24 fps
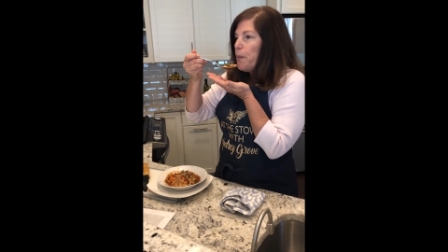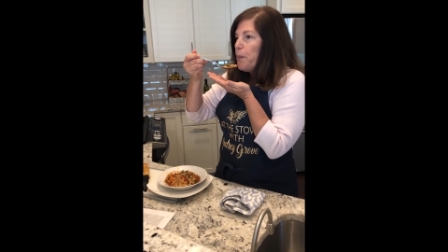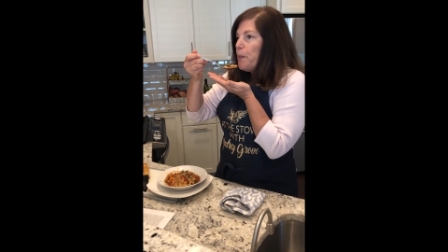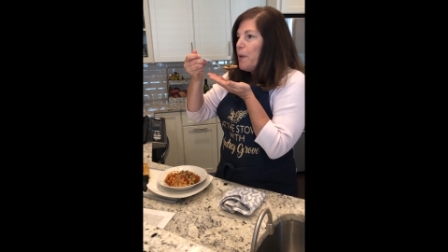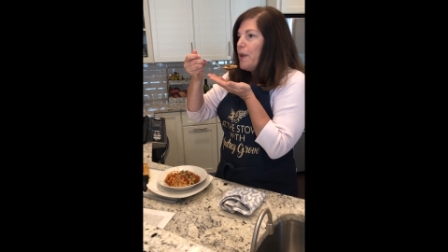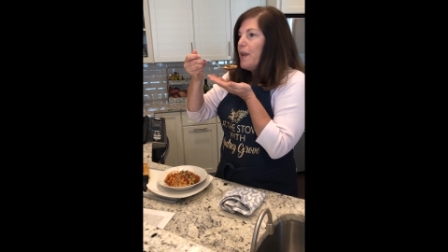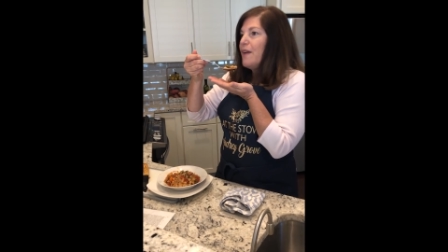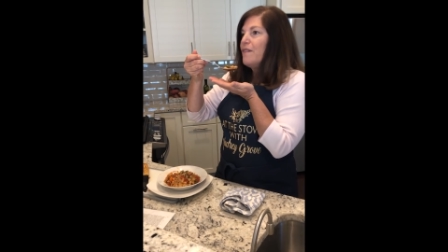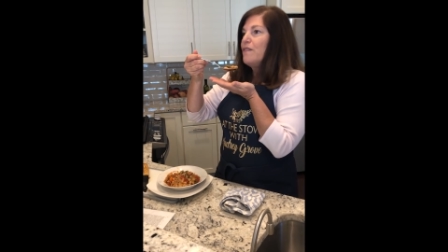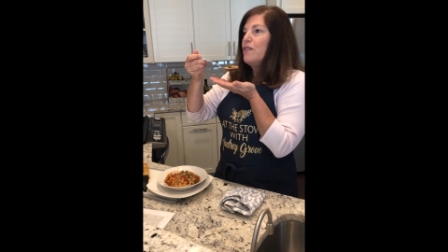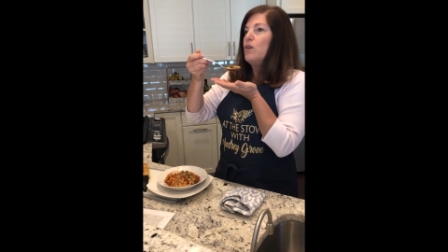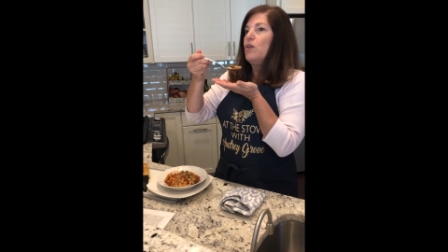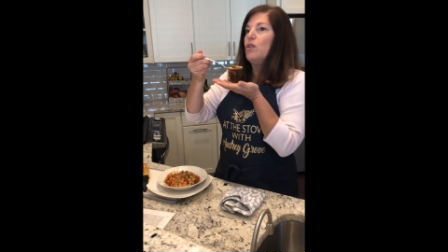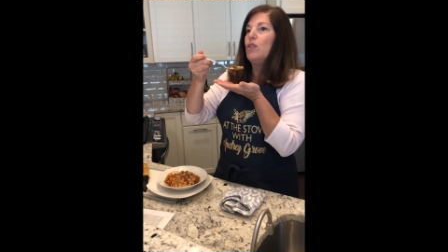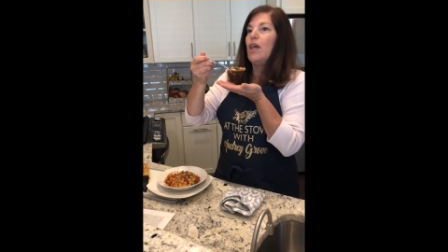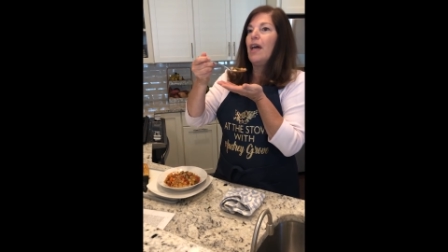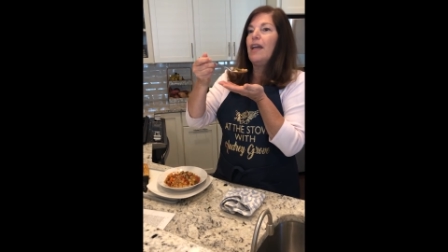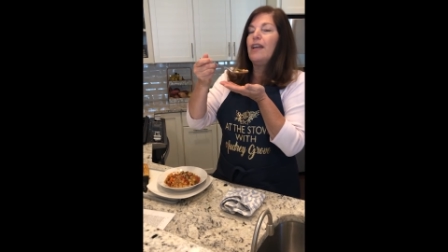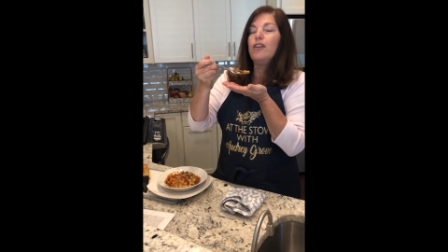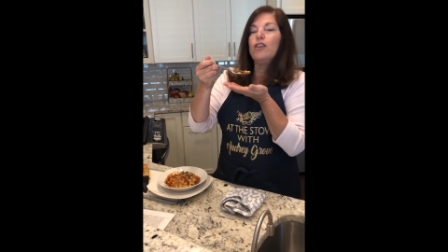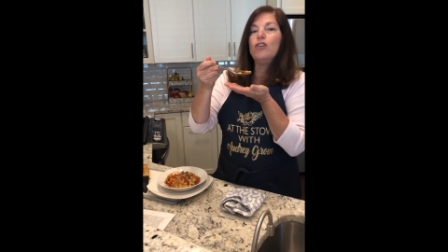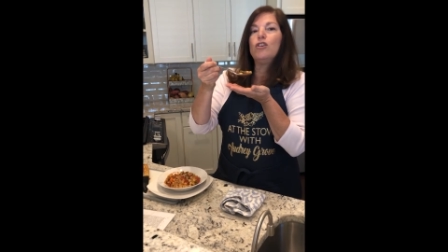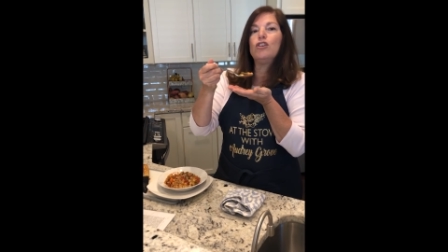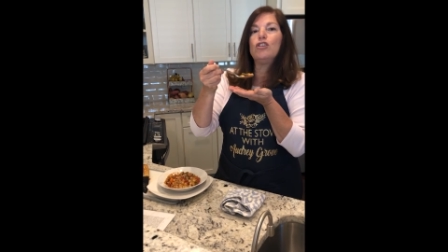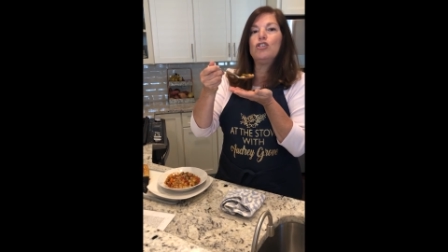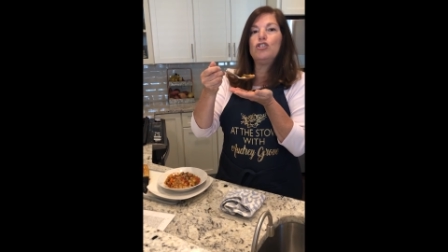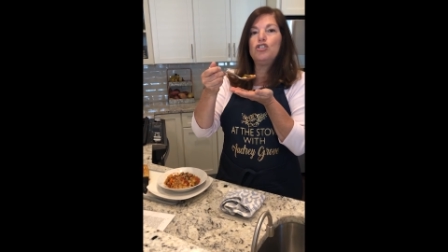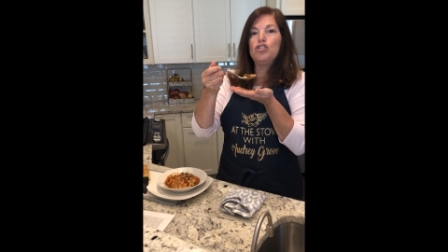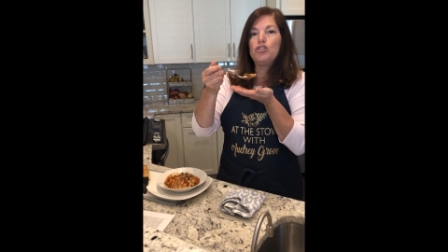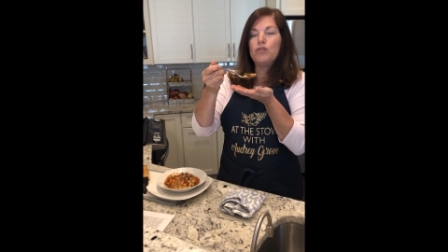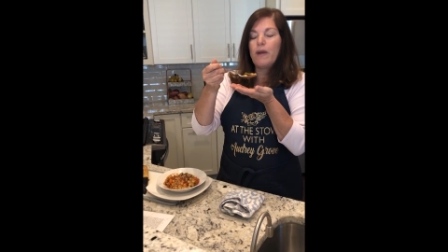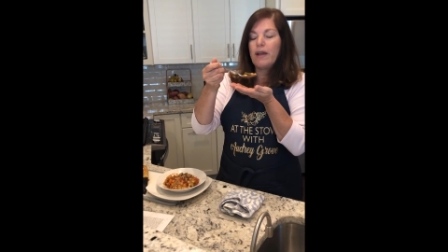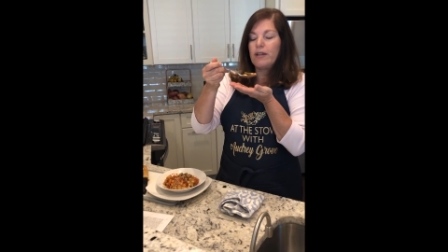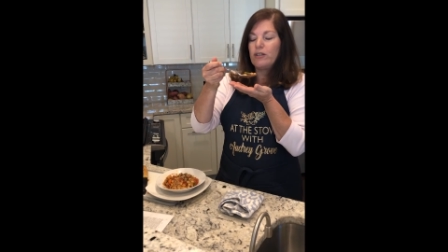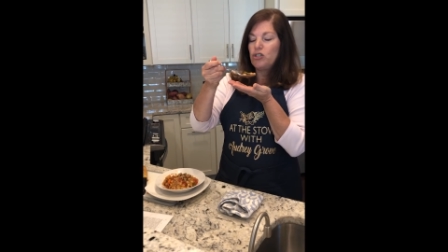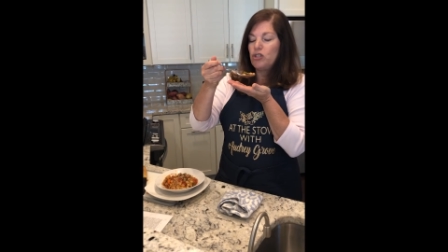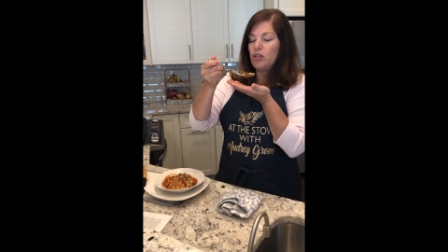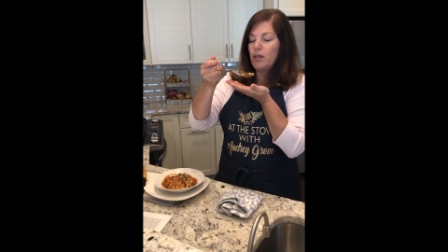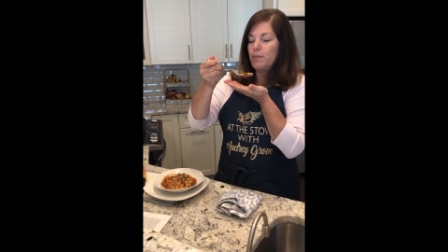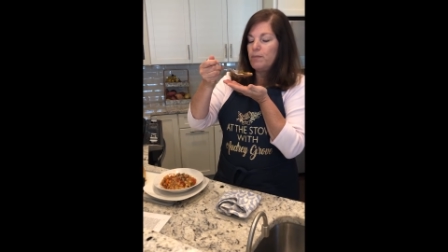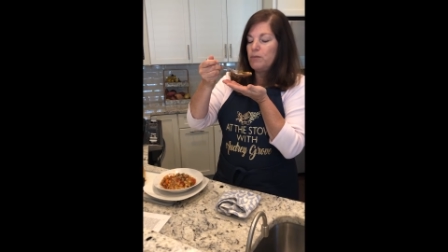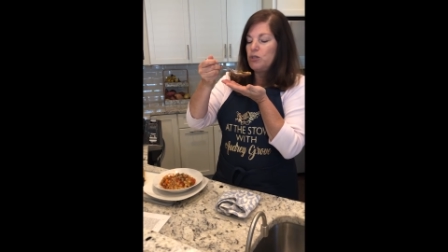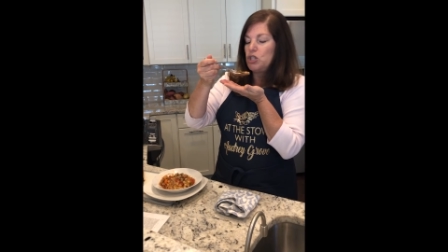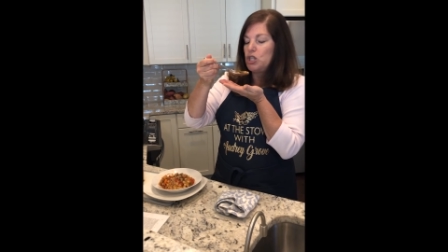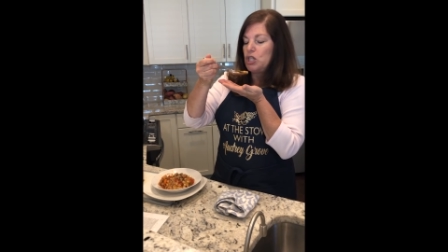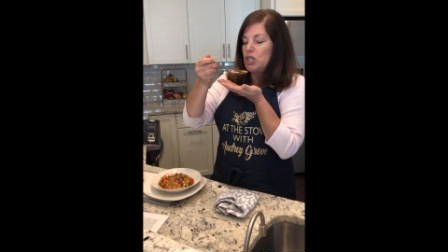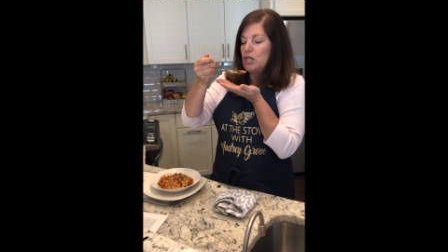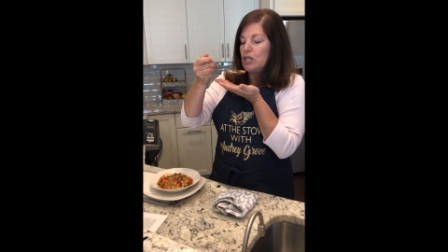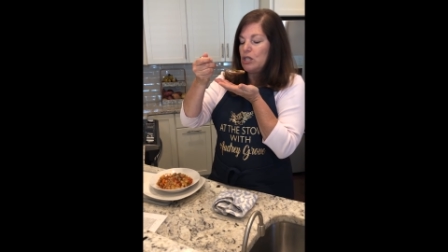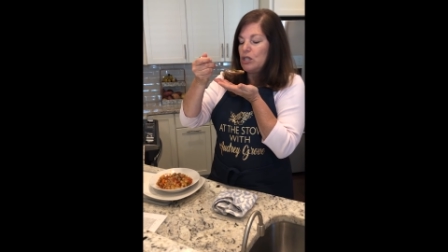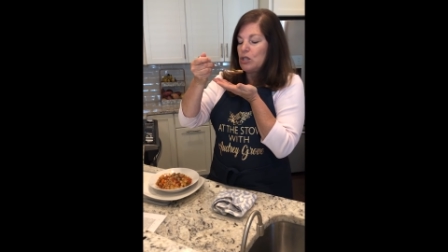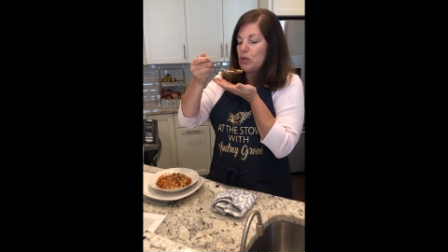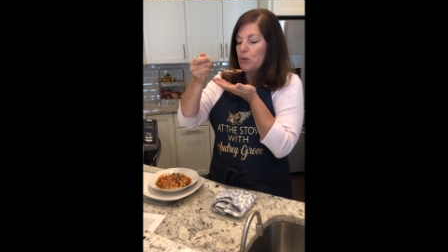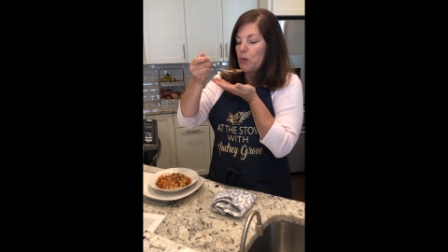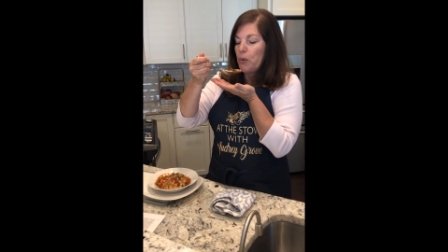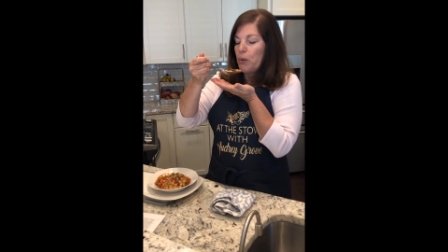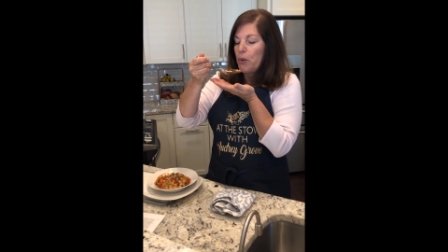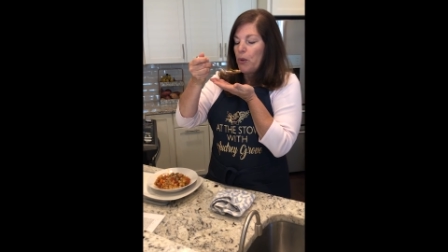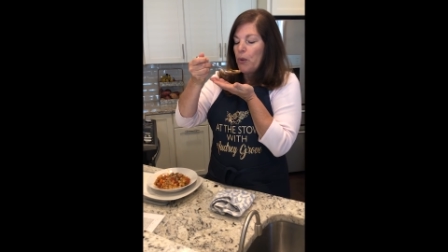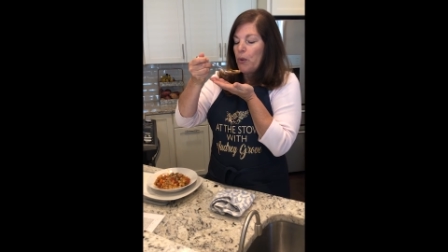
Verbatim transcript: whatever you like. You could shred some cheese.